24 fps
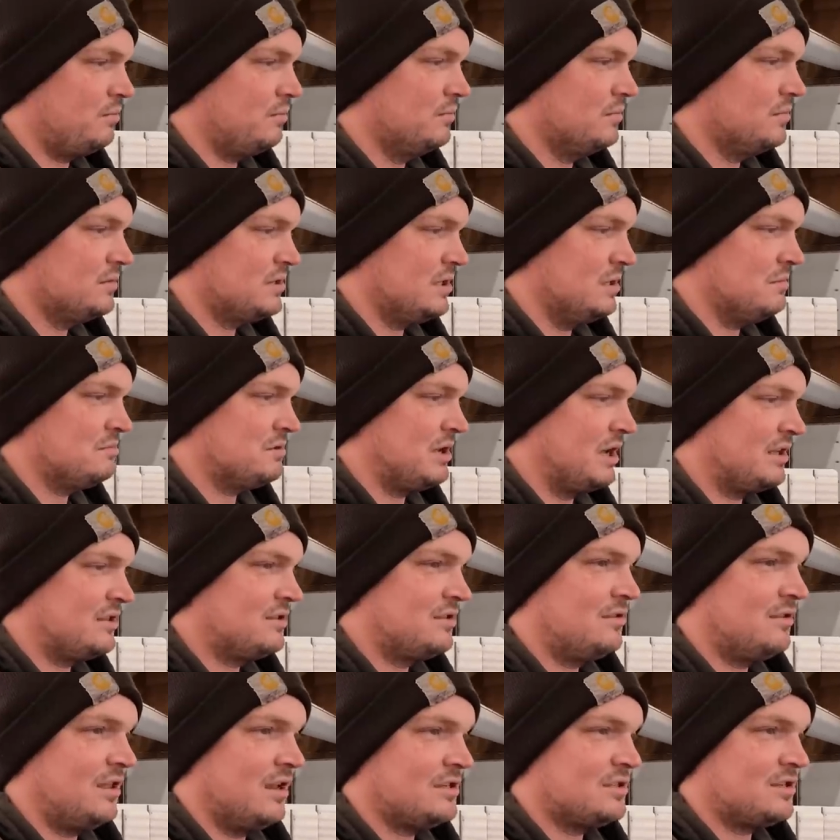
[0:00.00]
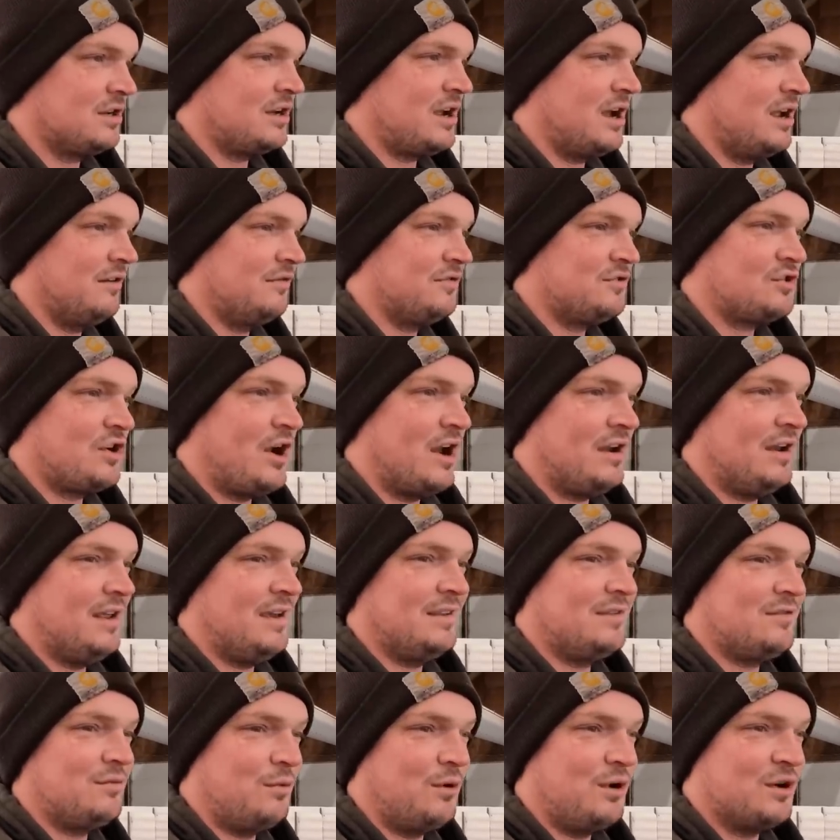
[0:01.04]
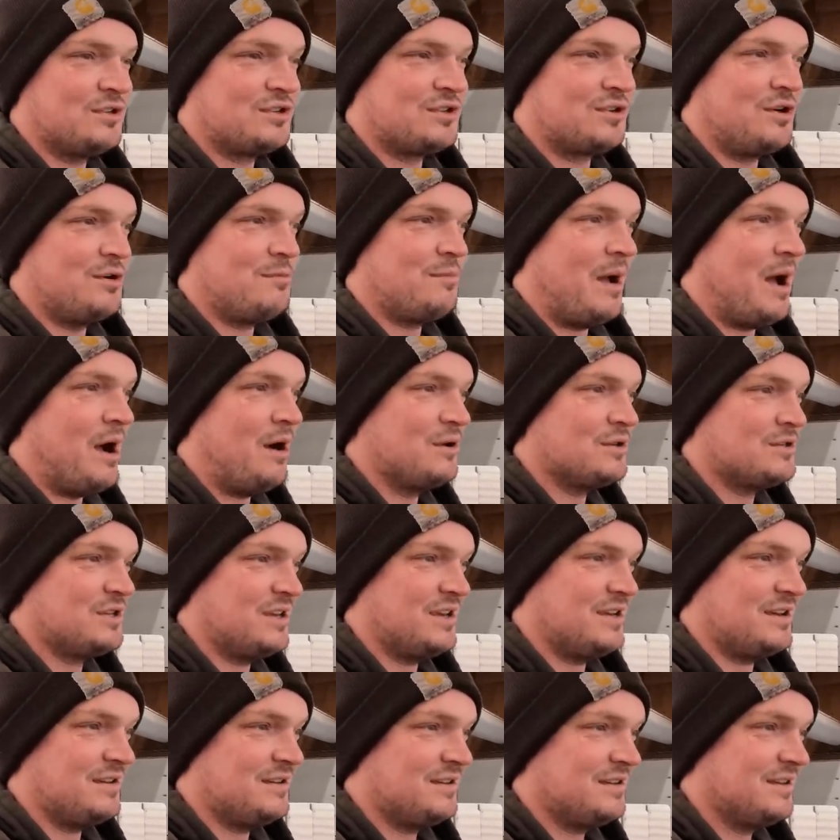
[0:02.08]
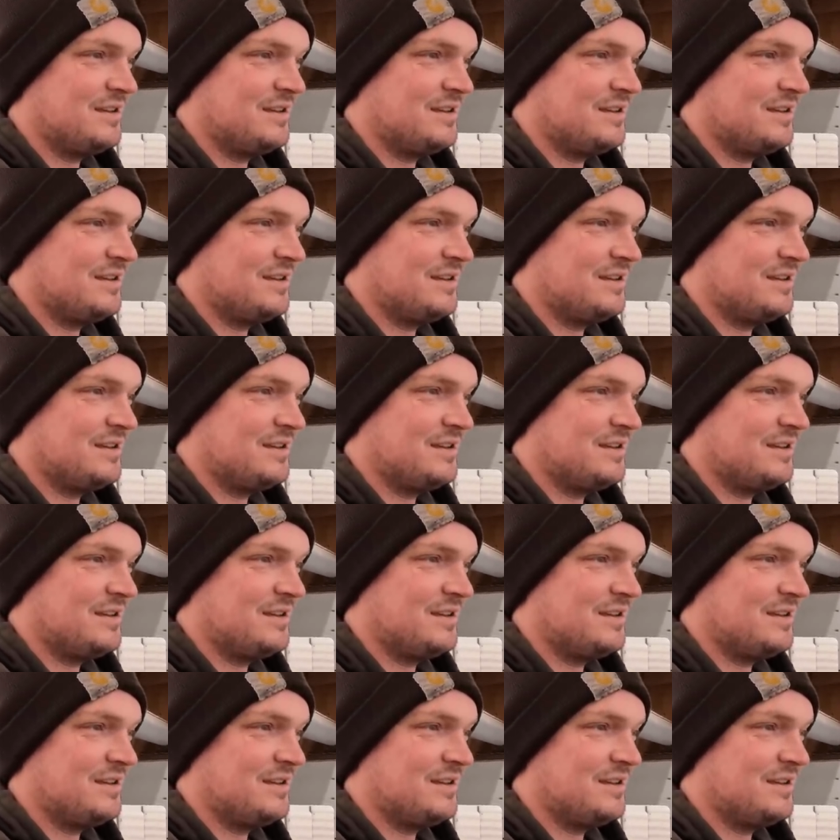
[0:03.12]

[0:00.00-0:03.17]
seems like things are kind of trending towards group housing.